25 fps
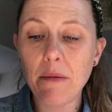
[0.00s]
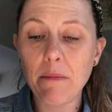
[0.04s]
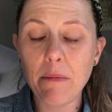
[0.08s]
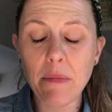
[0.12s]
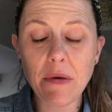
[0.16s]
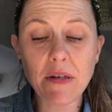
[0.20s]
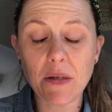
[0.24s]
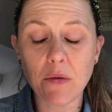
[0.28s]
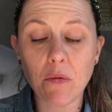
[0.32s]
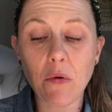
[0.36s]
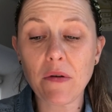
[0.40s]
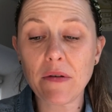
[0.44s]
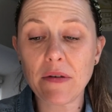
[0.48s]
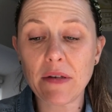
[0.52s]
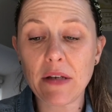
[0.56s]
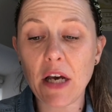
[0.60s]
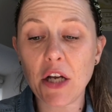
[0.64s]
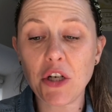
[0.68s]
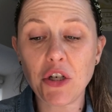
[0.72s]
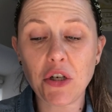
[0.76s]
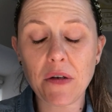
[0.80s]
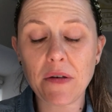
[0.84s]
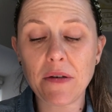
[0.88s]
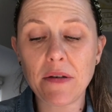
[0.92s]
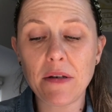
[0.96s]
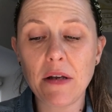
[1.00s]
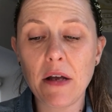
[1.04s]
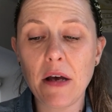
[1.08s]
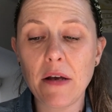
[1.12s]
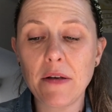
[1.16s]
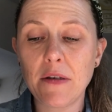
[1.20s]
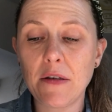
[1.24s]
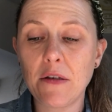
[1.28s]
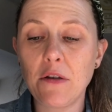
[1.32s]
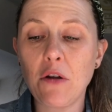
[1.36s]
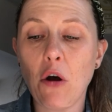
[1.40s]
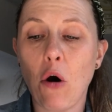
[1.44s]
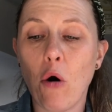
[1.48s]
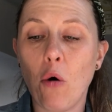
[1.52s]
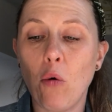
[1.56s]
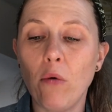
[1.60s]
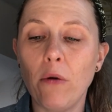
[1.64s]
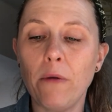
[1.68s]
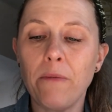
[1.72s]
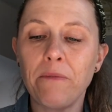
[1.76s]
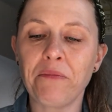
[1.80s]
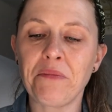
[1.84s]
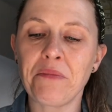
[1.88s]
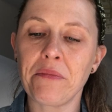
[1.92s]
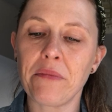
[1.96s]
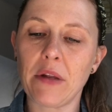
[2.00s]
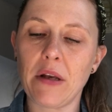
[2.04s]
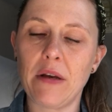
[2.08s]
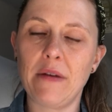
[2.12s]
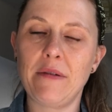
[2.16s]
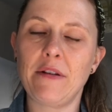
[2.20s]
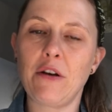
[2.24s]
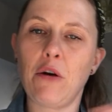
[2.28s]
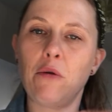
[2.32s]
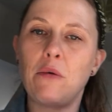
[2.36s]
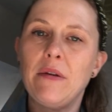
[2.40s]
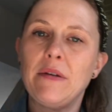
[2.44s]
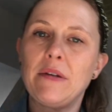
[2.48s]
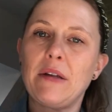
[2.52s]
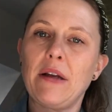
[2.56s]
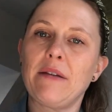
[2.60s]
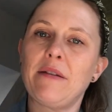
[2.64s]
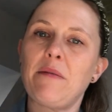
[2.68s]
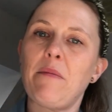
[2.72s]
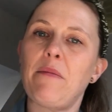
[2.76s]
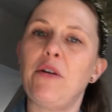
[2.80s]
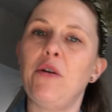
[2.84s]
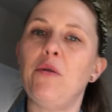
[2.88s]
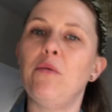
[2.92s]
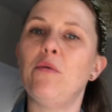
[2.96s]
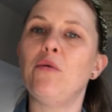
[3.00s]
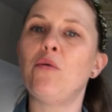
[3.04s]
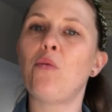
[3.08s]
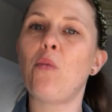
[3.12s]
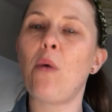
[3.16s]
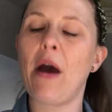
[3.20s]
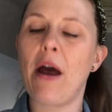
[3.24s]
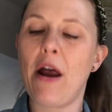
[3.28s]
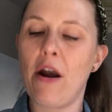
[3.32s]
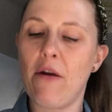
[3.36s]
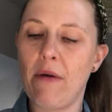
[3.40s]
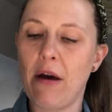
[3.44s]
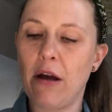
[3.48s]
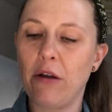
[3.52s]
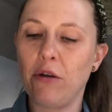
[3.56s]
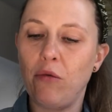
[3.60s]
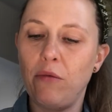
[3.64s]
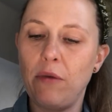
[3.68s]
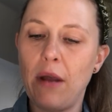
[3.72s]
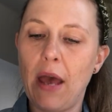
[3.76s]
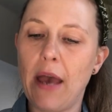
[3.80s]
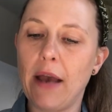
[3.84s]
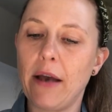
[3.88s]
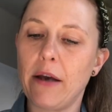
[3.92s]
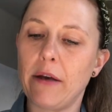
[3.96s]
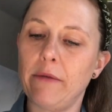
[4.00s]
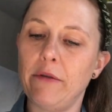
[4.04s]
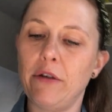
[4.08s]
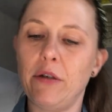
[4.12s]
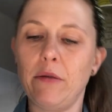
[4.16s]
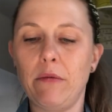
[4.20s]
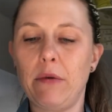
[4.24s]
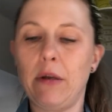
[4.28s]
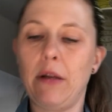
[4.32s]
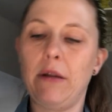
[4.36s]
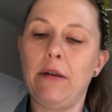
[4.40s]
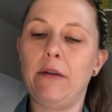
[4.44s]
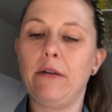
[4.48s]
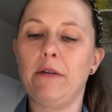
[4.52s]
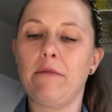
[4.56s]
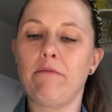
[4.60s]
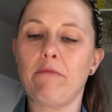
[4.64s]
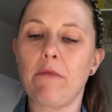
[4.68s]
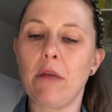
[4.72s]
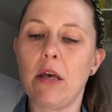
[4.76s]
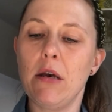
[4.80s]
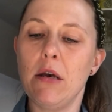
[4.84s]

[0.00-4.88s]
Mrs. Watson adjusted her stole. A stole is like something you would wear around your neck, like this.